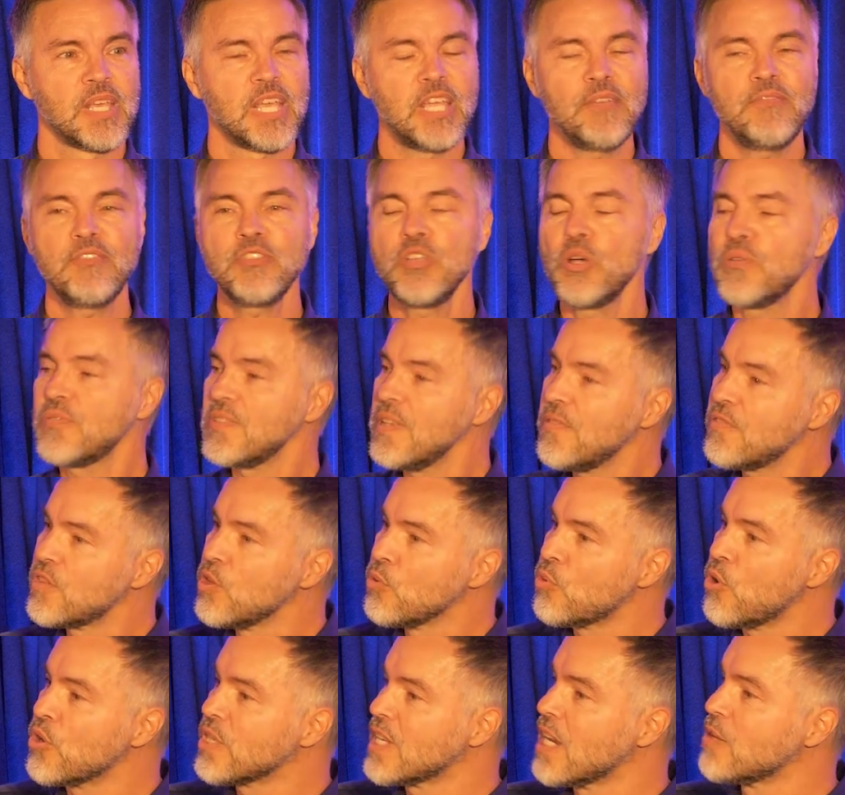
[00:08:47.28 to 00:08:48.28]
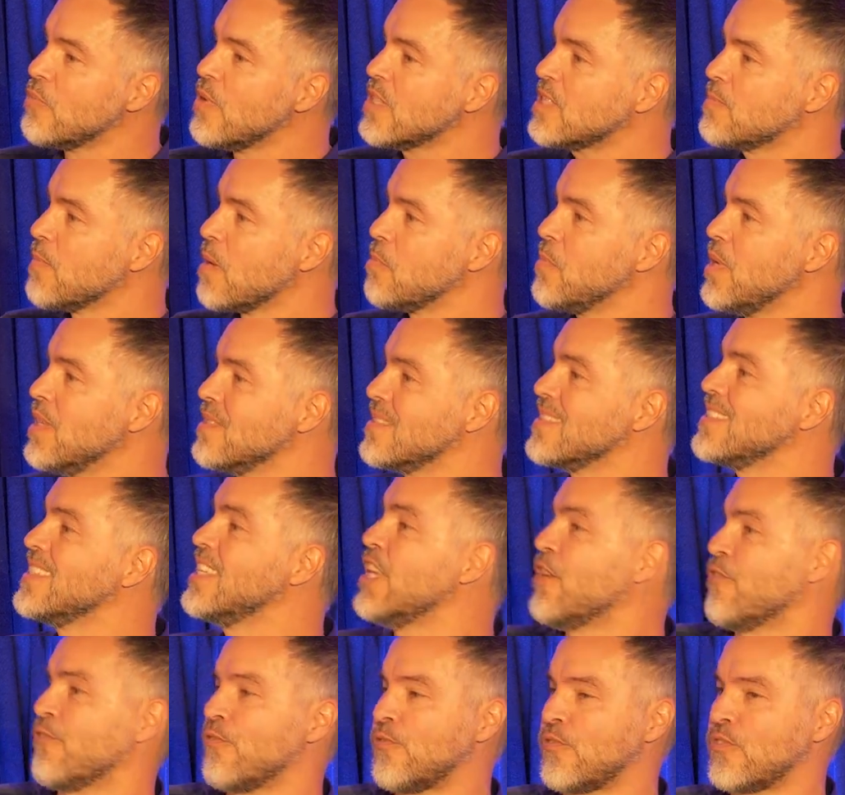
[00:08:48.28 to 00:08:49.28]
Even though if the word charisma means
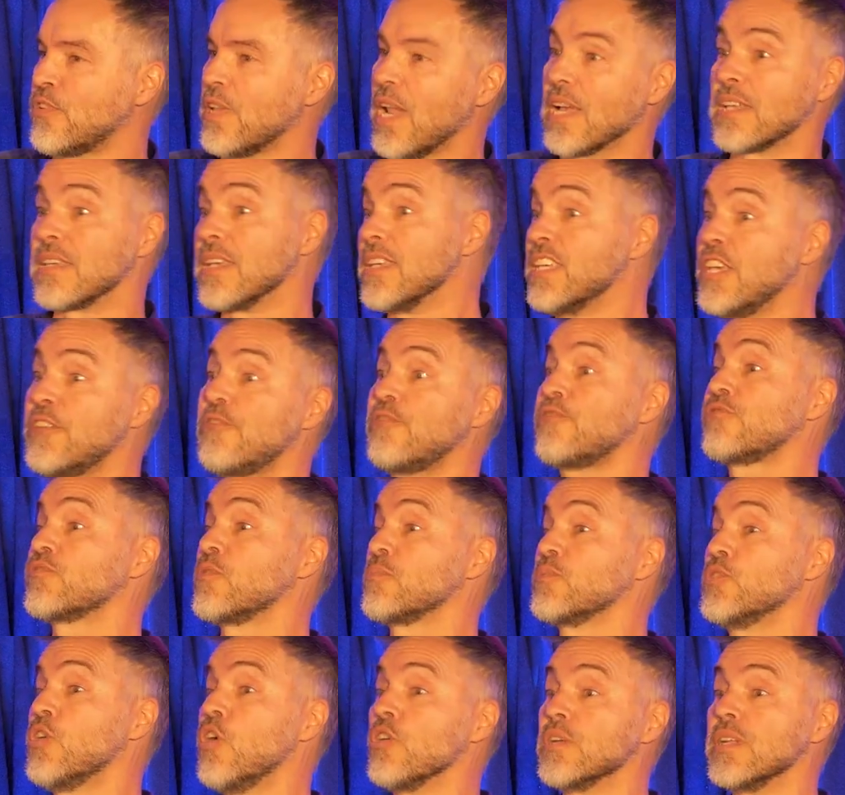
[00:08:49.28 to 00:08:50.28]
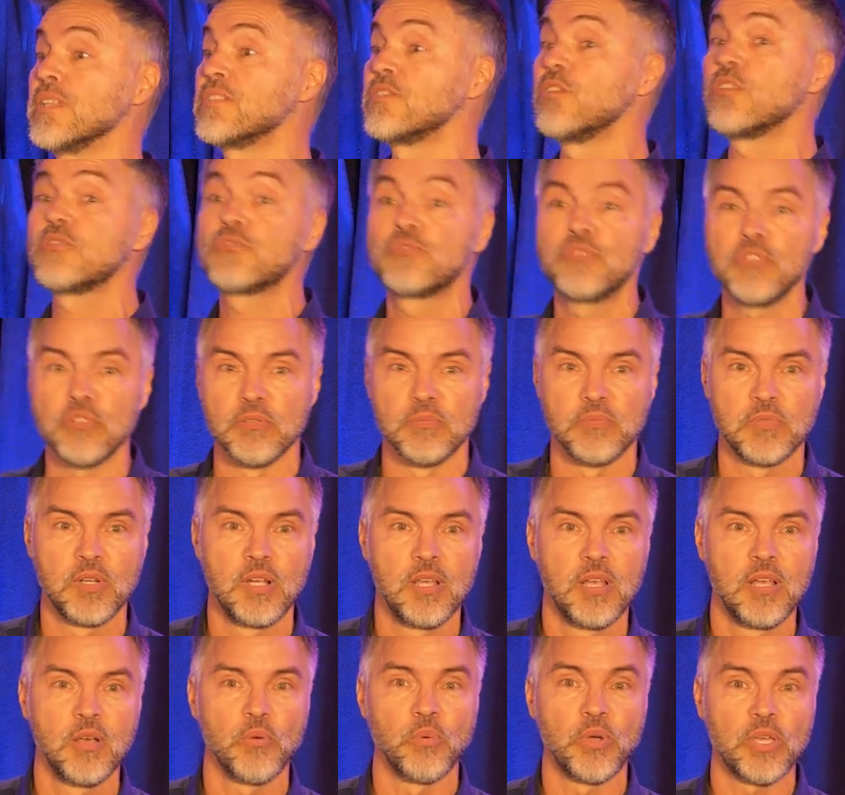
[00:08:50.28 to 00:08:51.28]
gift, like a gift from God, it's not true.
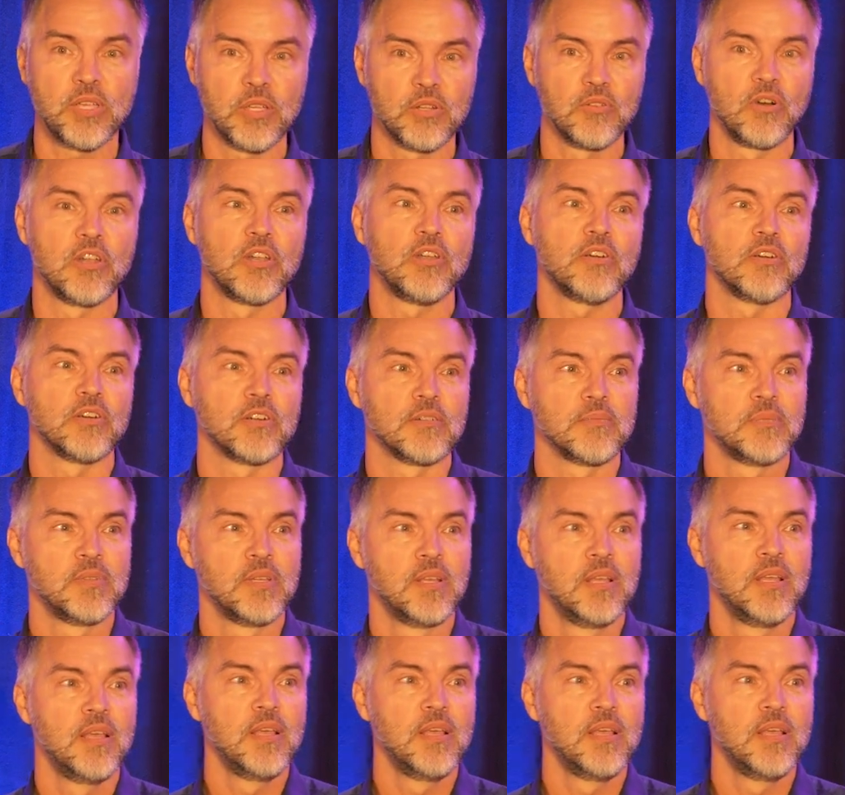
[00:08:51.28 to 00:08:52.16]
We can all learn.